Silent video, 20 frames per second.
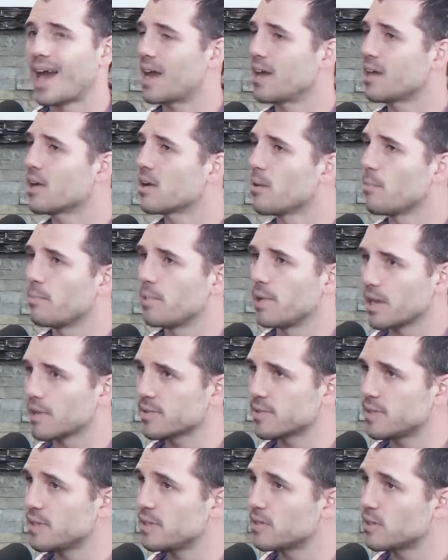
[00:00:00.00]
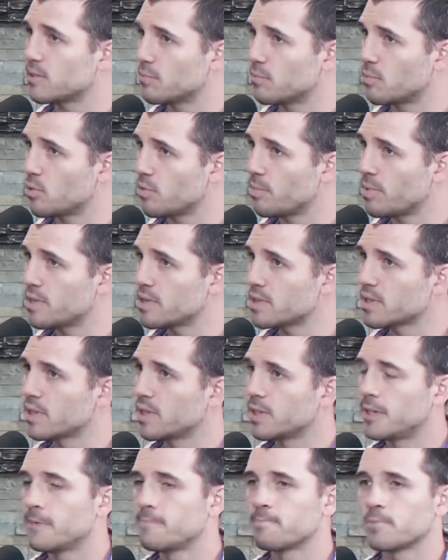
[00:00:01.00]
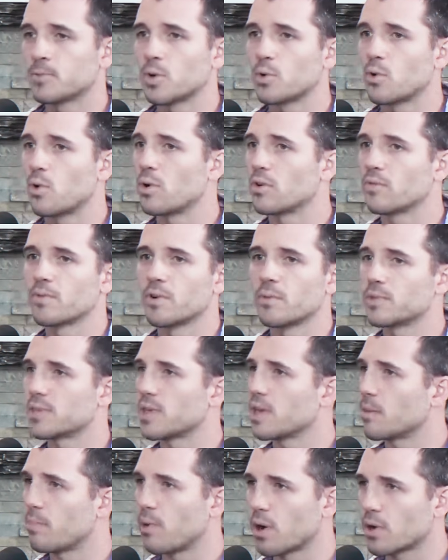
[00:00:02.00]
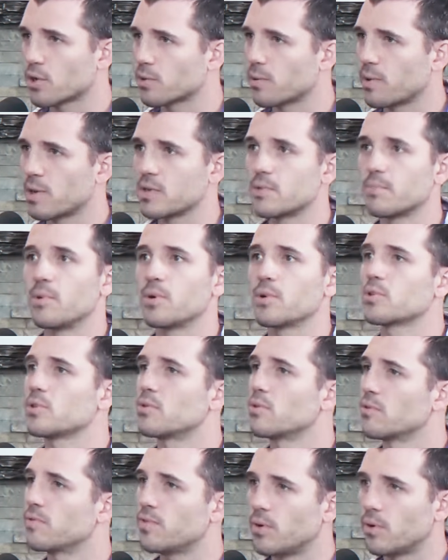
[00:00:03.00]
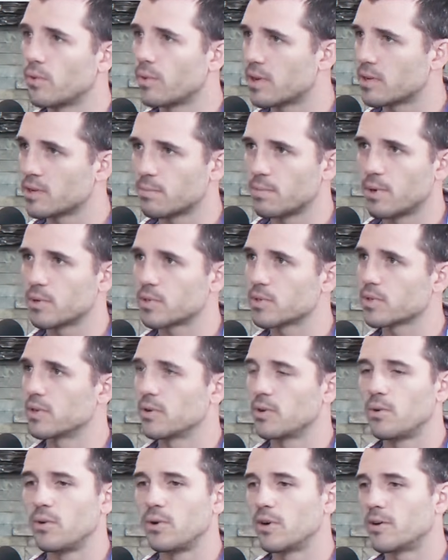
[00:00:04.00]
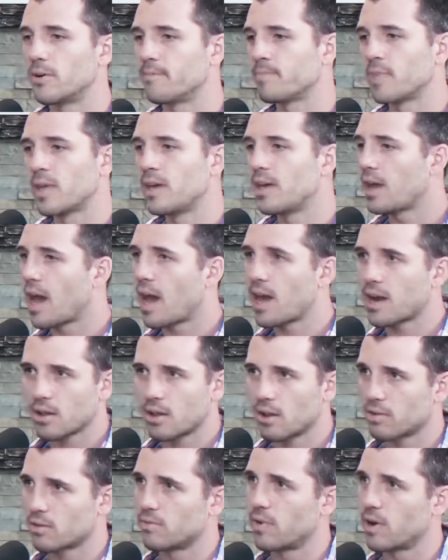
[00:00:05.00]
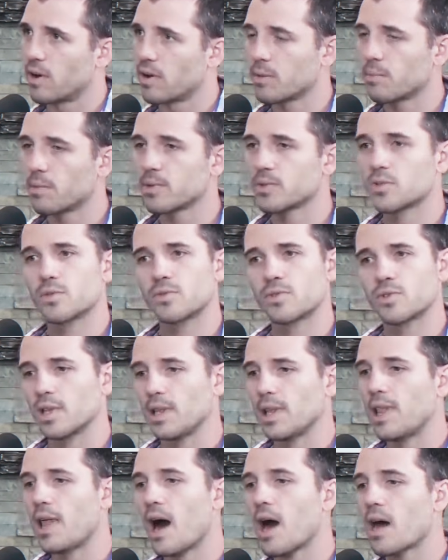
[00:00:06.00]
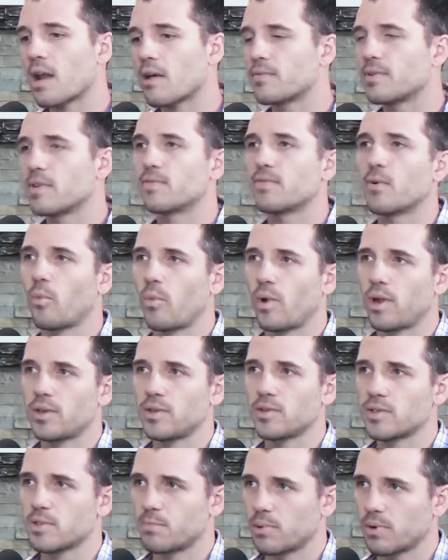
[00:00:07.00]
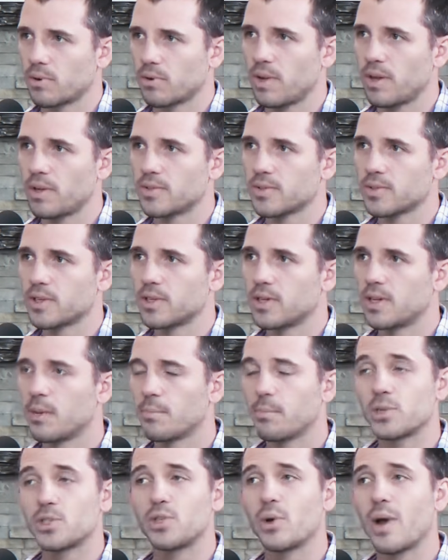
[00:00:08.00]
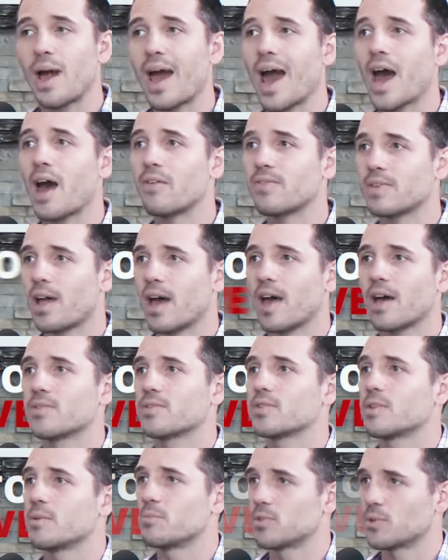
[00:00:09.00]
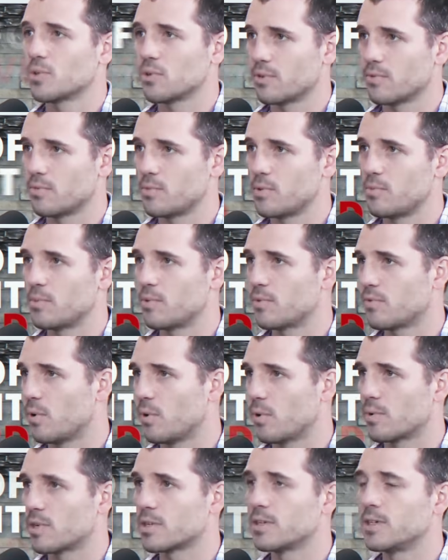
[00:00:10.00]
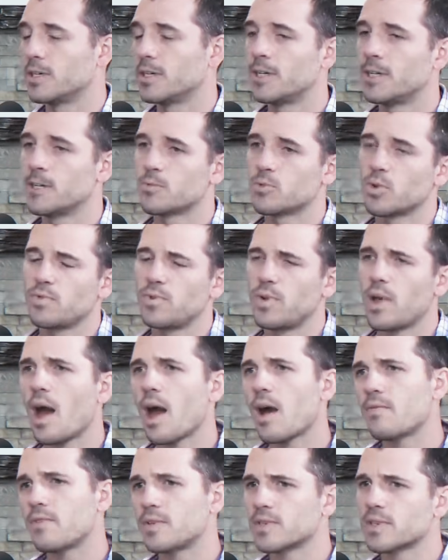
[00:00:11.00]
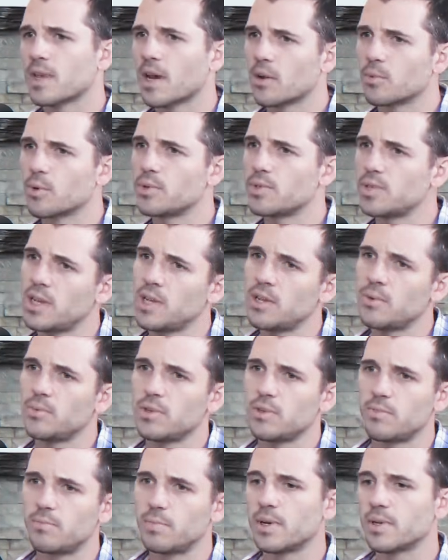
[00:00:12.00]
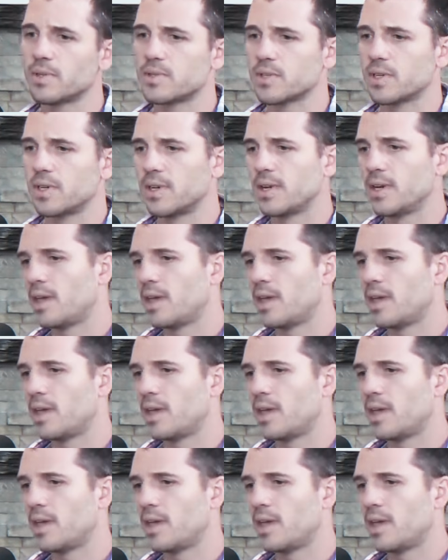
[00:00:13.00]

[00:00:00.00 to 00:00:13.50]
adding complexity to the movement. So going from, say, a partial range of motion to a full range of motion, or adding other variables. So there's a lot of different ways to progress, but you have to have some sort of movement forward. So if you have this kind of routine where you've built